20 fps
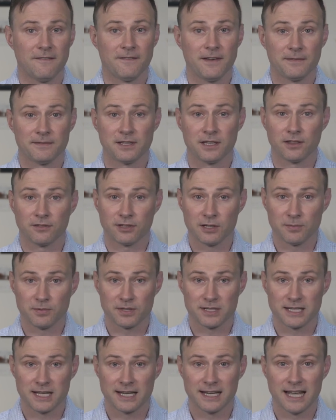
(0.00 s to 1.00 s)

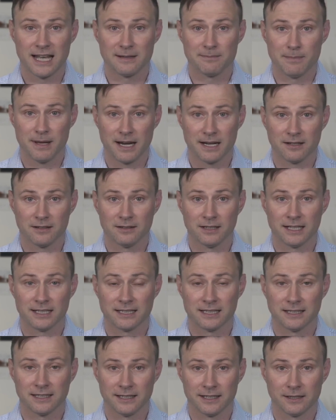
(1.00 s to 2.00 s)
53% had medical
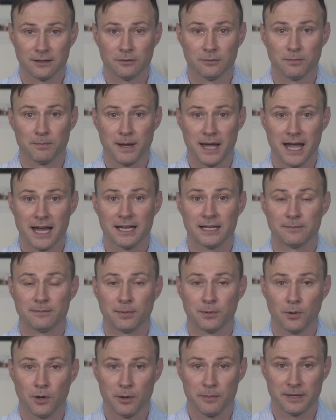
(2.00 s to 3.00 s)
and clinical paid
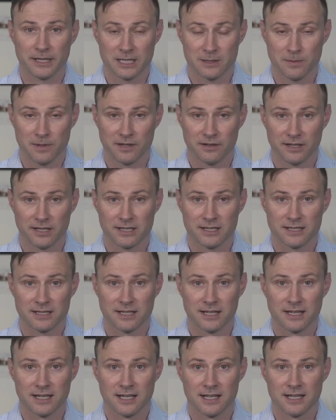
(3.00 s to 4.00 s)
employment experience.
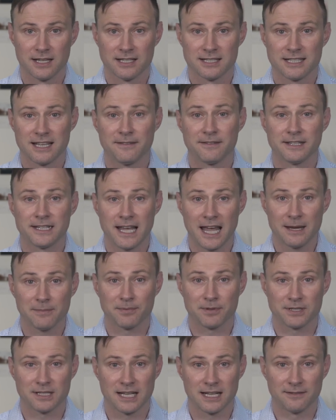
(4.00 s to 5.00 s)

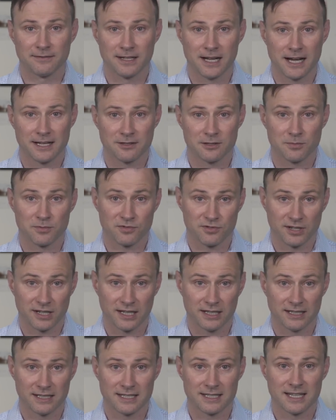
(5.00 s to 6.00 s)
78% of Geisel's
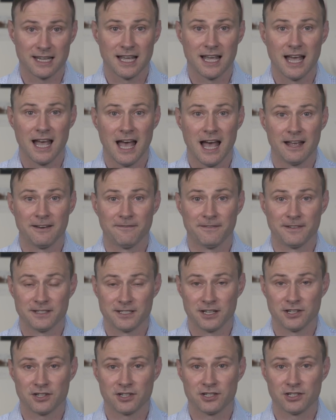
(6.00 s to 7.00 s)
matriculants had
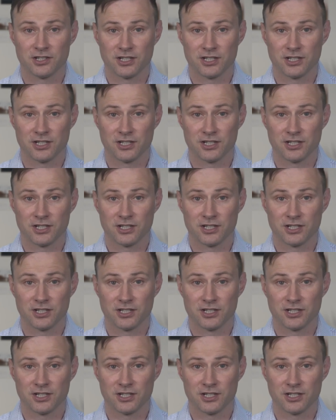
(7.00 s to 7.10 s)
physician